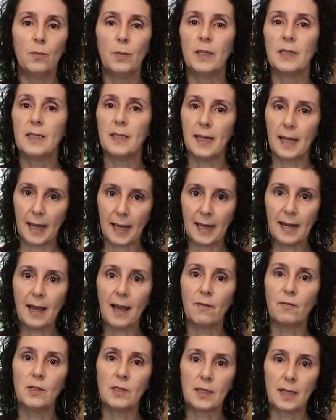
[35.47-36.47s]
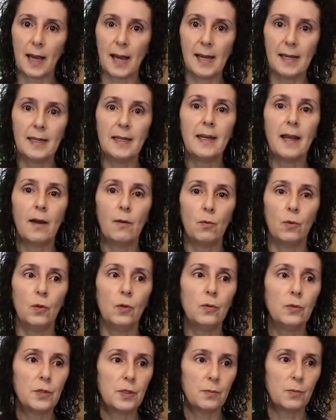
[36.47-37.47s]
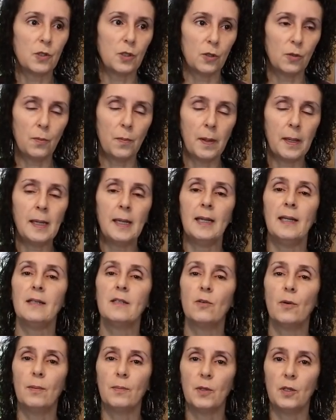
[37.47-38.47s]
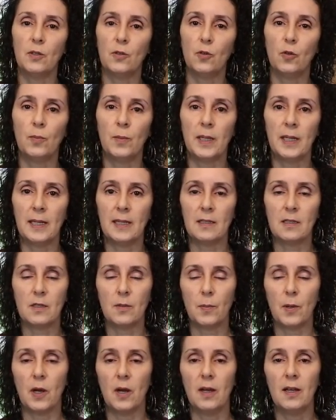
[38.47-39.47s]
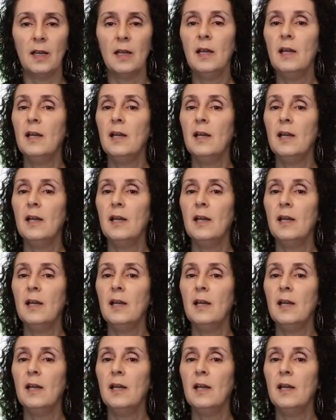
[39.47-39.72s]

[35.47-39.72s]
but today I've decided I want some soup beans, so I'm going to do them in the Instapot.